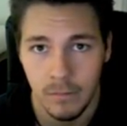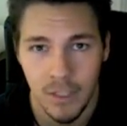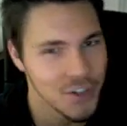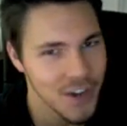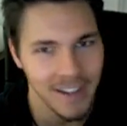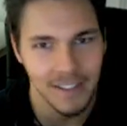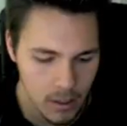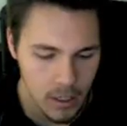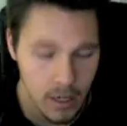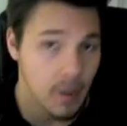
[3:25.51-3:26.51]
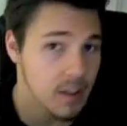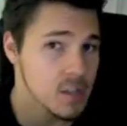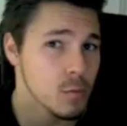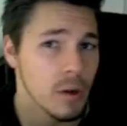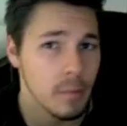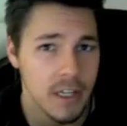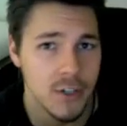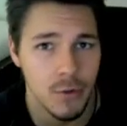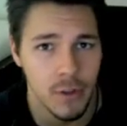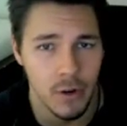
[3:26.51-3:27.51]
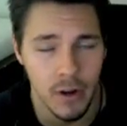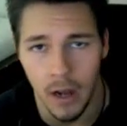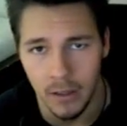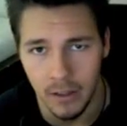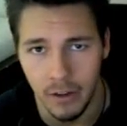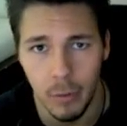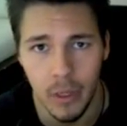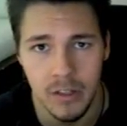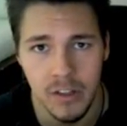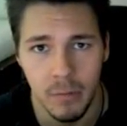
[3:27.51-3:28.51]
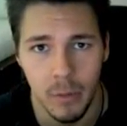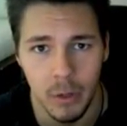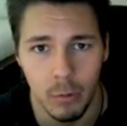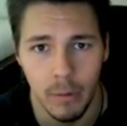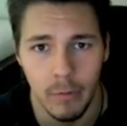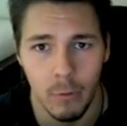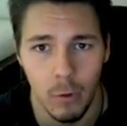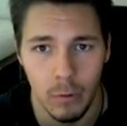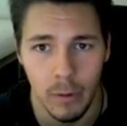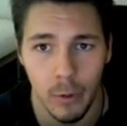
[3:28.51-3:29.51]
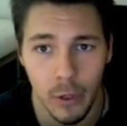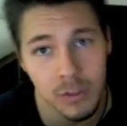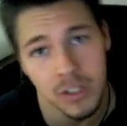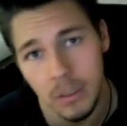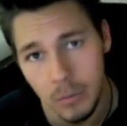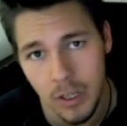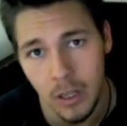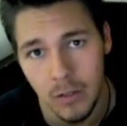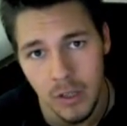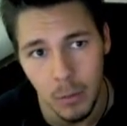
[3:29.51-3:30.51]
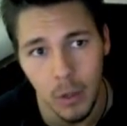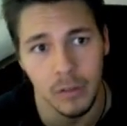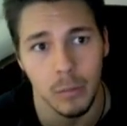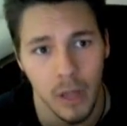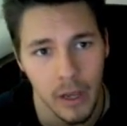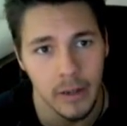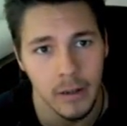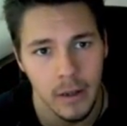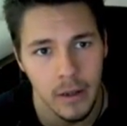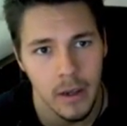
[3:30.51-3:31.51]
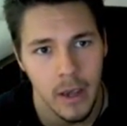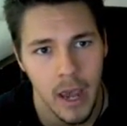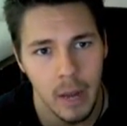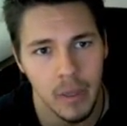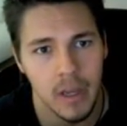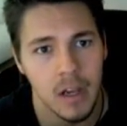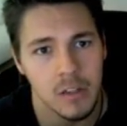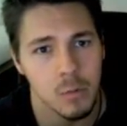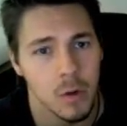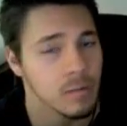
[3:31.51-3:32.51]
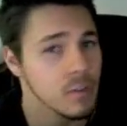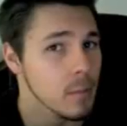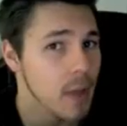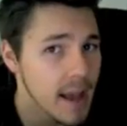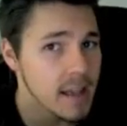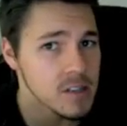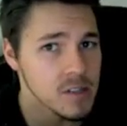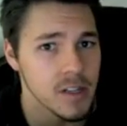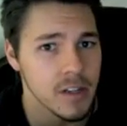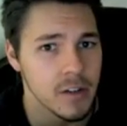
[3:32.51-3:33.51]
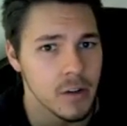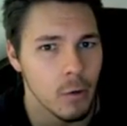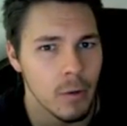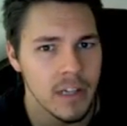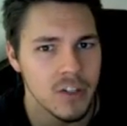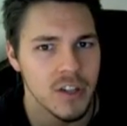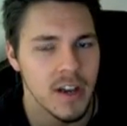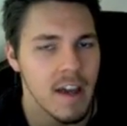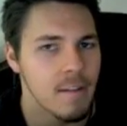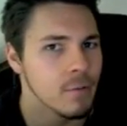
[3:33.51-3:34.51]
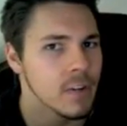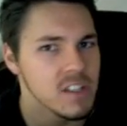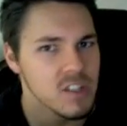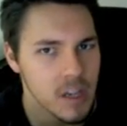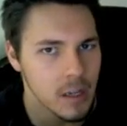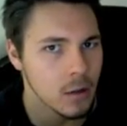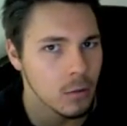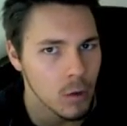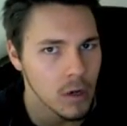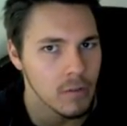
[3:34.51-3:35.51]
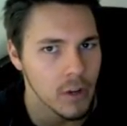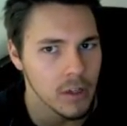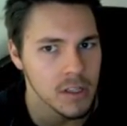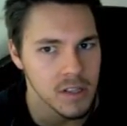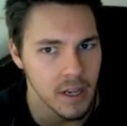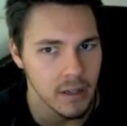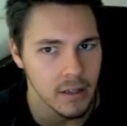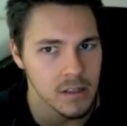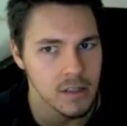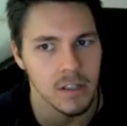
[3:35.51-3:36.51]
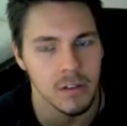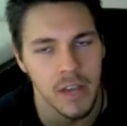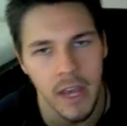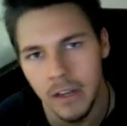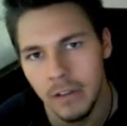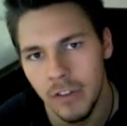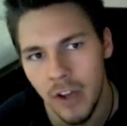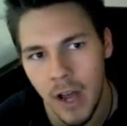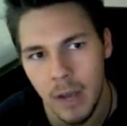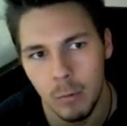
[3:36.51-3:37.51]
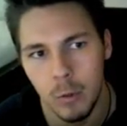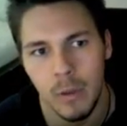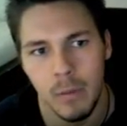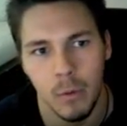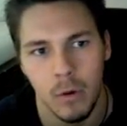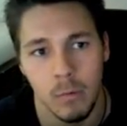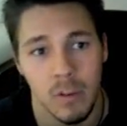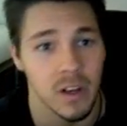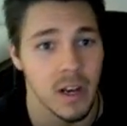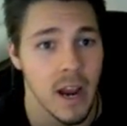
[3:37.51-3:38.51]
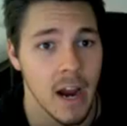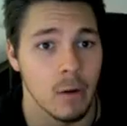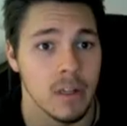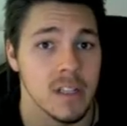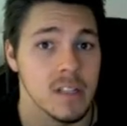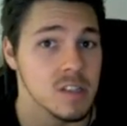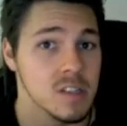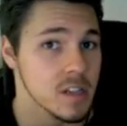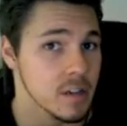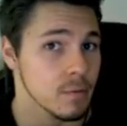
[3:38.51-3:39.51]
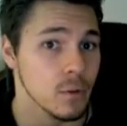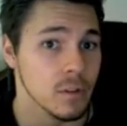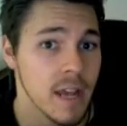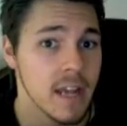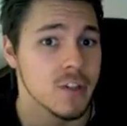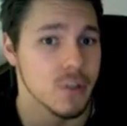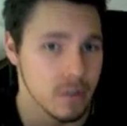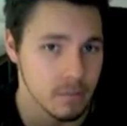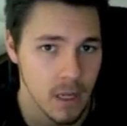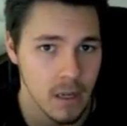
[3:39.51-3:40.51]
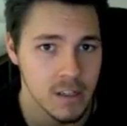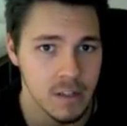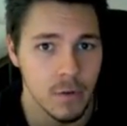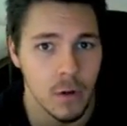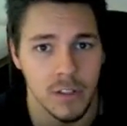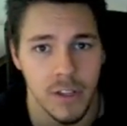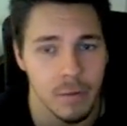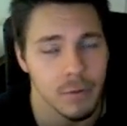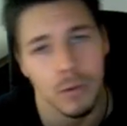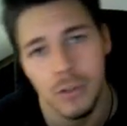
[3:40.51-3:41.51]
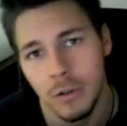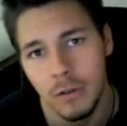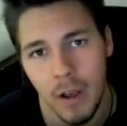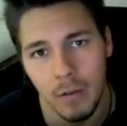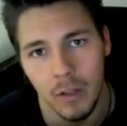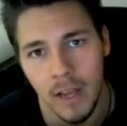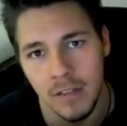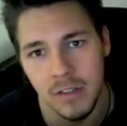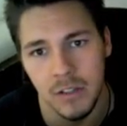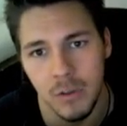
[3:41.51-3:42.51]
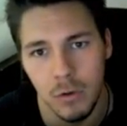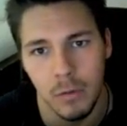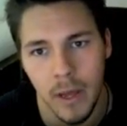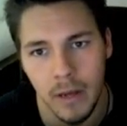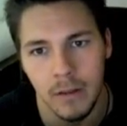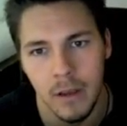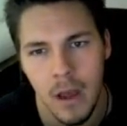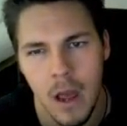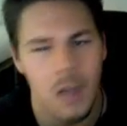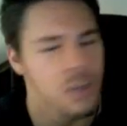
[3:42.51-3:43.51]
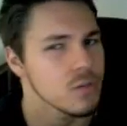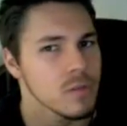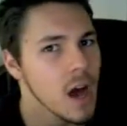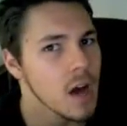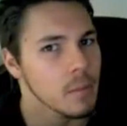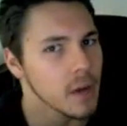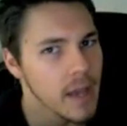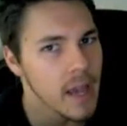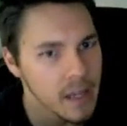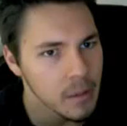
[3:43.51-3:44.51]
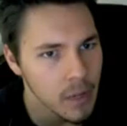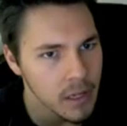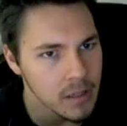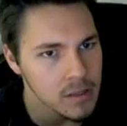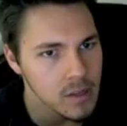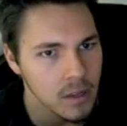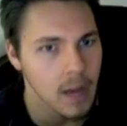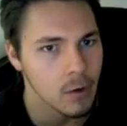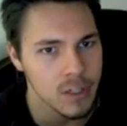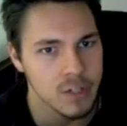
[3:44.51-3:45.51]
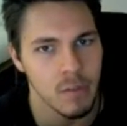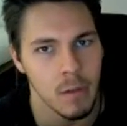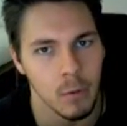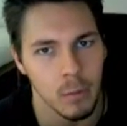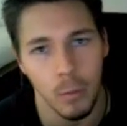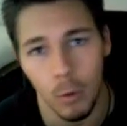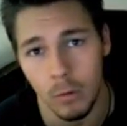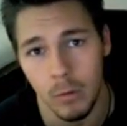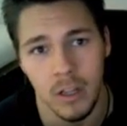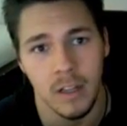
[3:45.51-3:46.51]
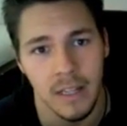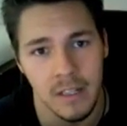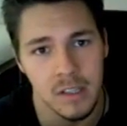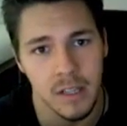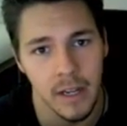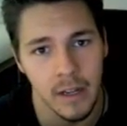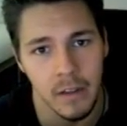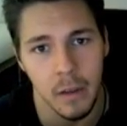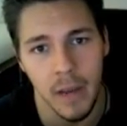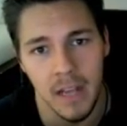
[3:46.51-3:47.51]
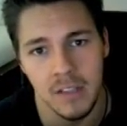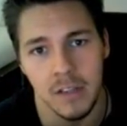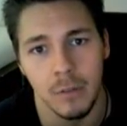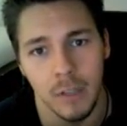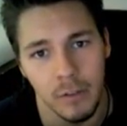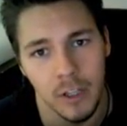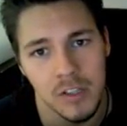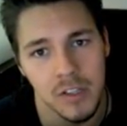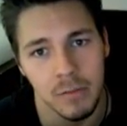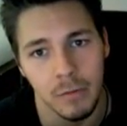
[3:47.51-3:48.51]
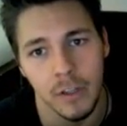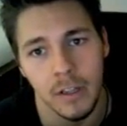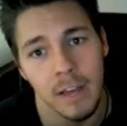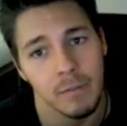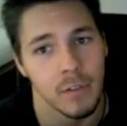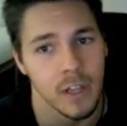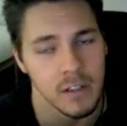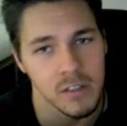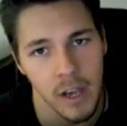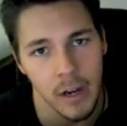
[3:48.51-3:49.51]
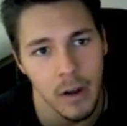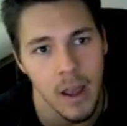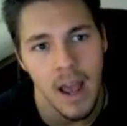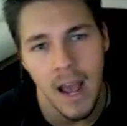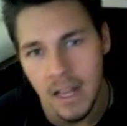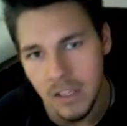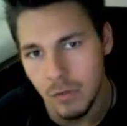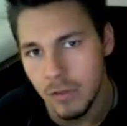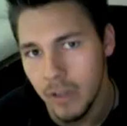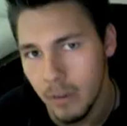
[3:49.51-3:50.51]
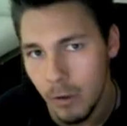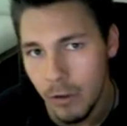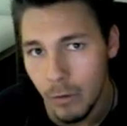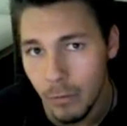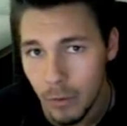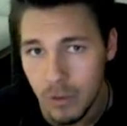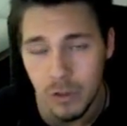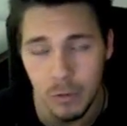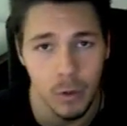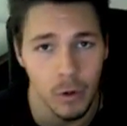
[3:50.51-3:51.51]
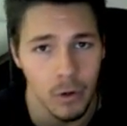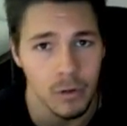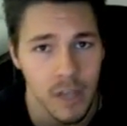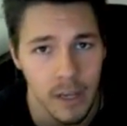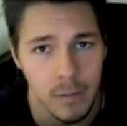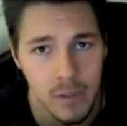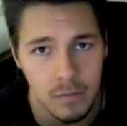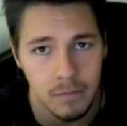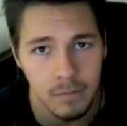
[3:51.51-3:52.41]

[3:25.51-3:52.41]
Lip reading: Check. Now by this point, make sure that your cognitive beings have been equipped for reproducing themselves and multiplying. And because one of them has sinned, arrange that every single one of their descendants until the end of time will be born with an inherent sinful nature, defaulting in a future of everlasting torment. Do not by any means allow each of them to be born with a clean slate and the capacity for living a sin-free life if they desire, as you did with your first two prototypes.